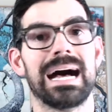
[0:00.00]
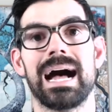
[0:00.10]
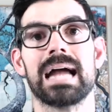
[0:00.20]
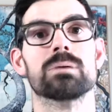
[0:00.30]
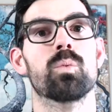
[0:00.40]

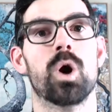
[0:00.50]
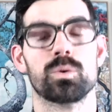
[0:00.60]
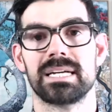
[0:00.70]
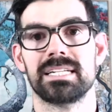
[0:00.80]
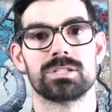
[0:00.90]
I won't
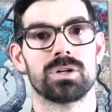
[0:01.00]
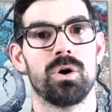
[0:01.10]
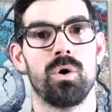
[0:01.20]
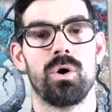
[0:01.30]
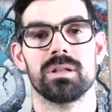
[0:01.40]
get into
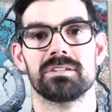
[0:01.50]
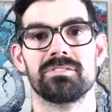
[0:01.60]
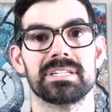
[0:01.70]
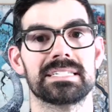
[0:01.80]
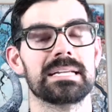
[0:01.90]
all of
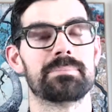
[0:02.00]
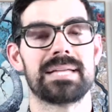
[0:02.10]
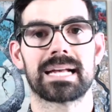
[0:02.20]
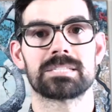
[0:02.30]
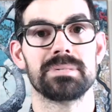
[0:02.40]
the deep
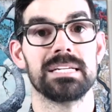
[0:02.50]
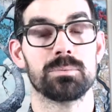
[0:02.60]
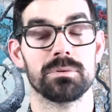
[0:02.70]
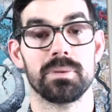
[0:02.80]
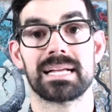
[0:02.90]
tech speak.
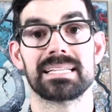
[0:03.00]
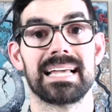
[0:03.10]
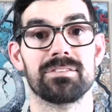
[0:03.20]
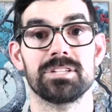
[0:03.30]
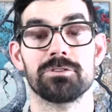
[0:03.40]
We'll likely
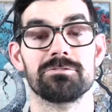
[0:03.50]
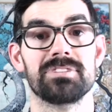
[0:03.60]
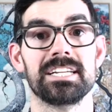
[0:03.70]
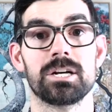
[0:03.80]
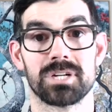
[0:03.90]
have another
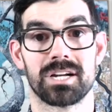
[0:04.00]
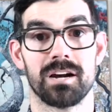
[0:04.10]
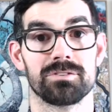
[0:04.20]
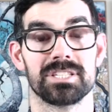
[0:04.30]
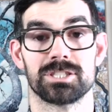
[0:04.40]
video to
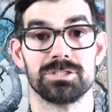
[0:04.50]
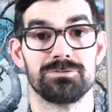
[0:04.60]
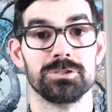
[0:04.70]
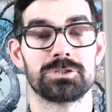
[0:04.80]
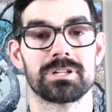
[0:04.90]
cover this in the
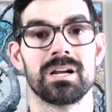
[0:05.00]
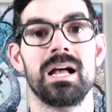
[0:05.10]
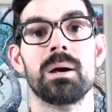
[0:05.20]
future.